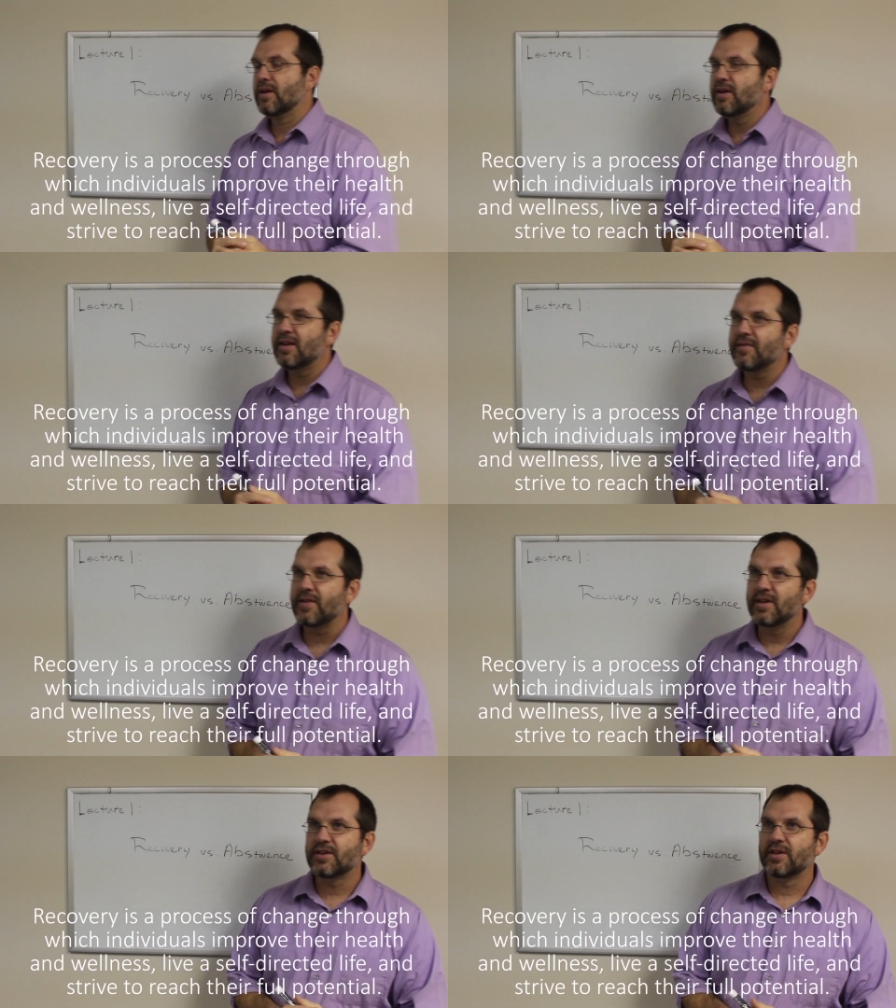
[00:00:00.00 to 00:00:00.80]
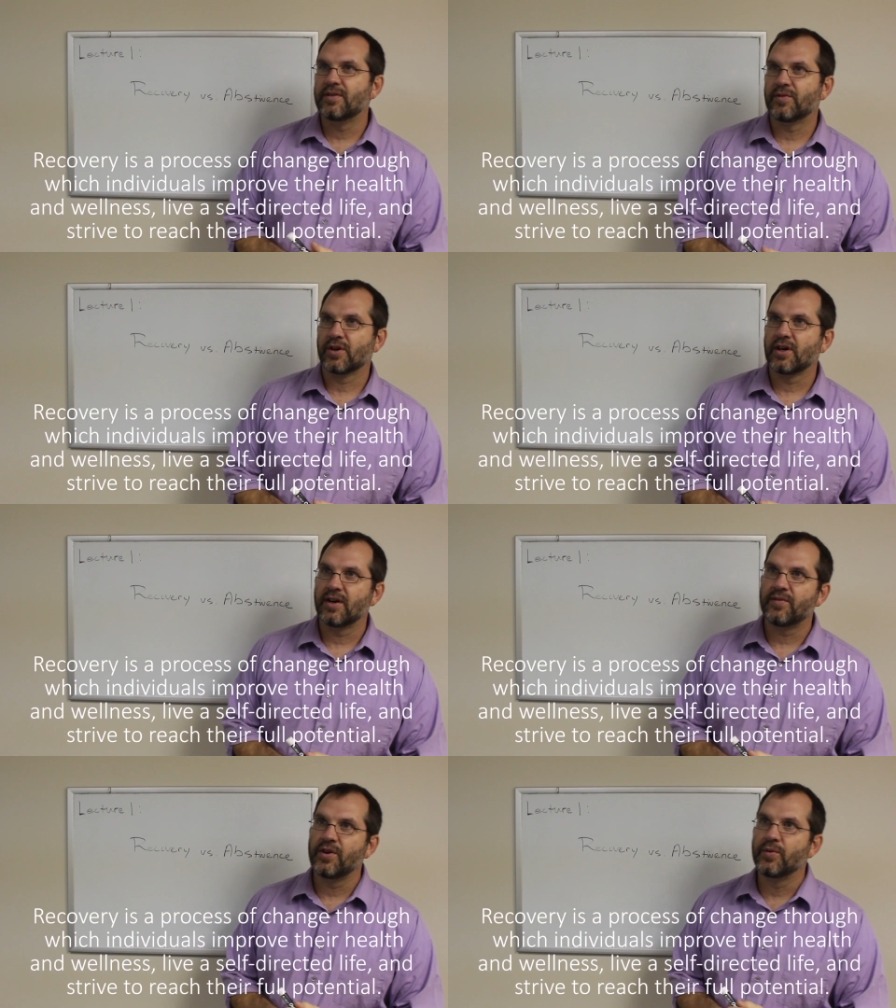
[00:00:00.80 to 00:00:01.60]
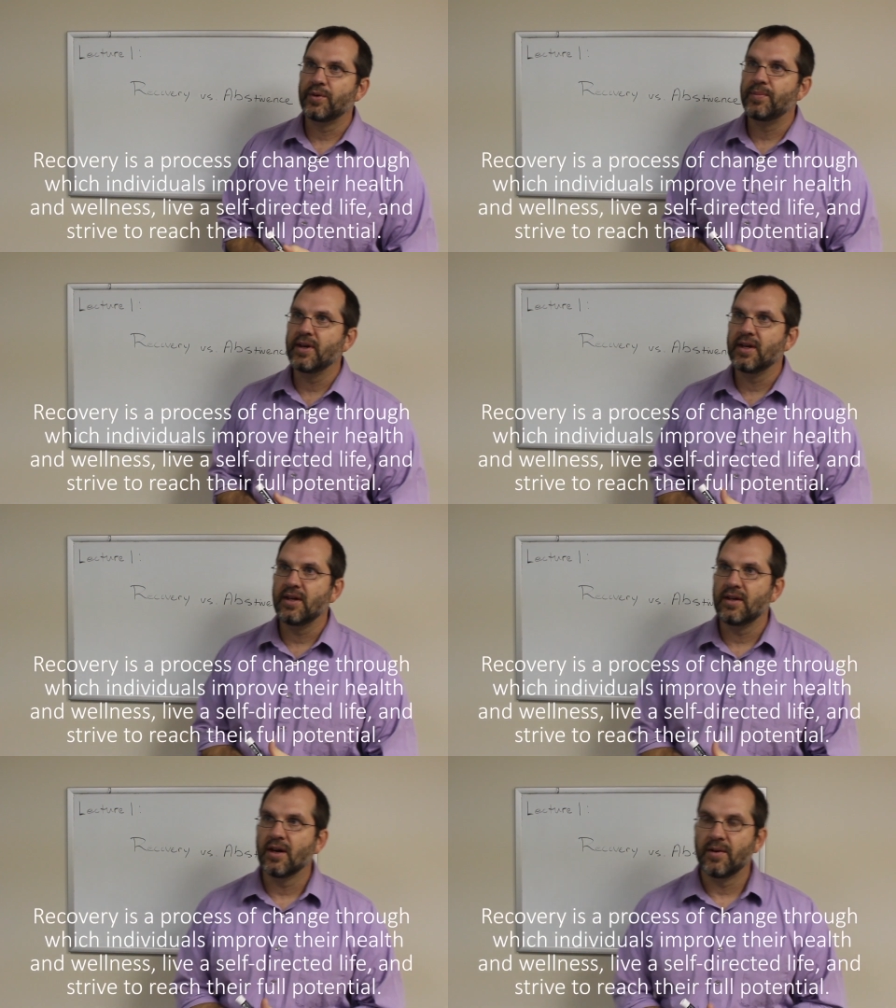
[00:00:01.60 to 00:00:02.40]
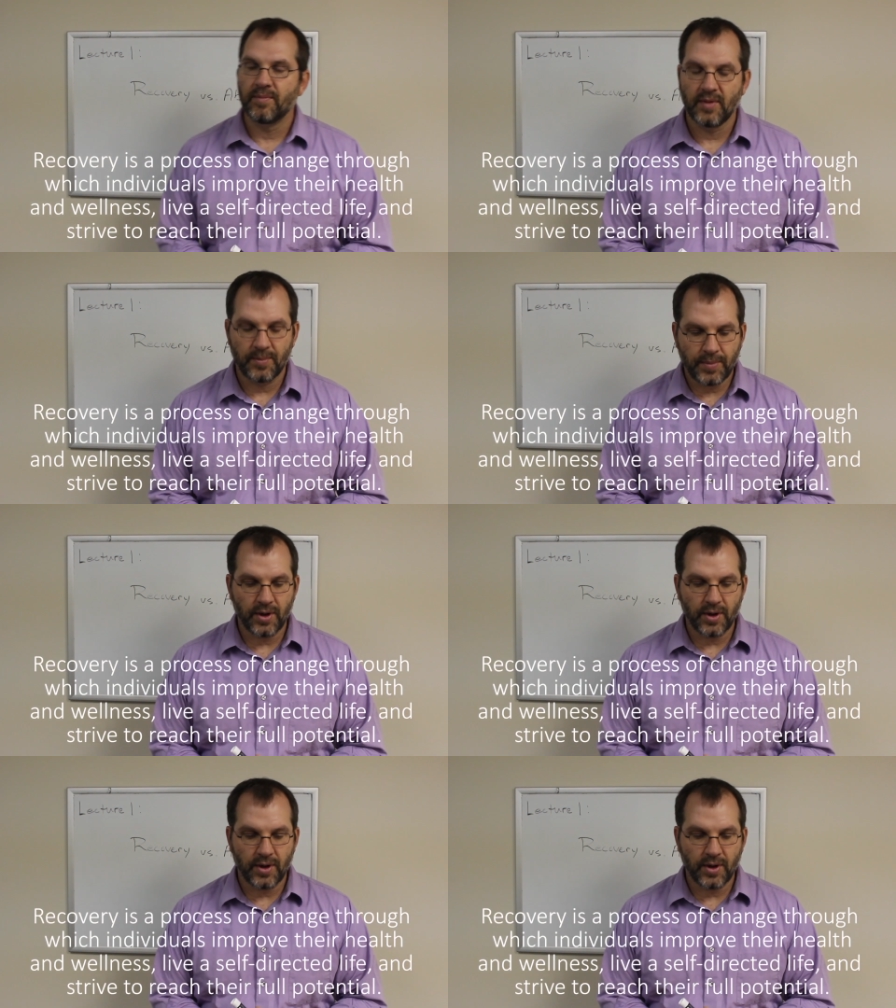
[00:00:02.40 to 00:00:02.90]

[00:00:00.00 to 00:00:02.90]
good definition of recovery would be a